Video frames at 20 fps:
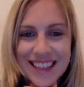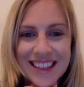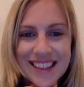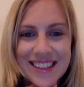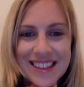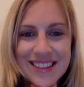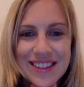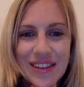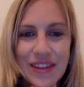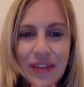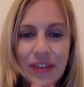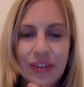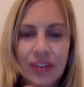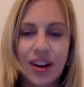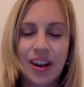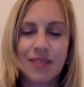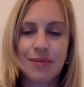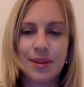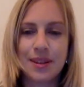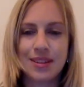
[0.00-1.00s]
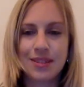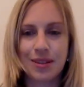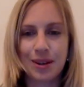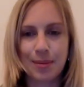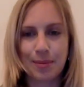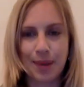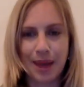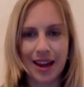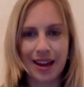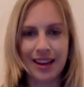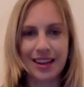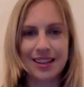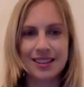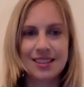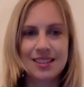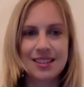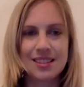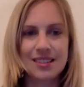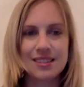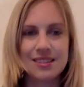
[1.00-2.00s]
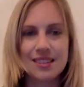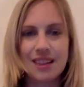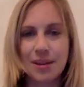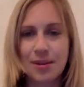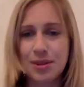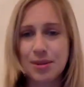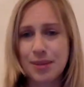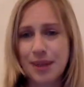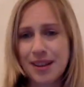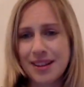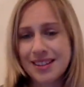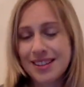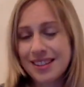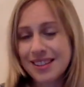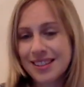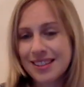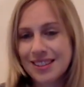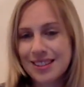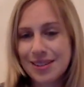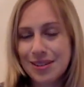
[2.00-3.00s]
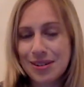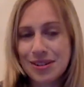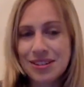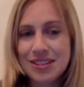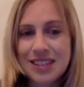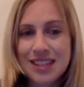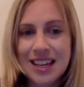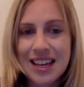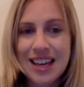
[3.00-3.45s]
So I've been doing ballet since I was about 6 years old,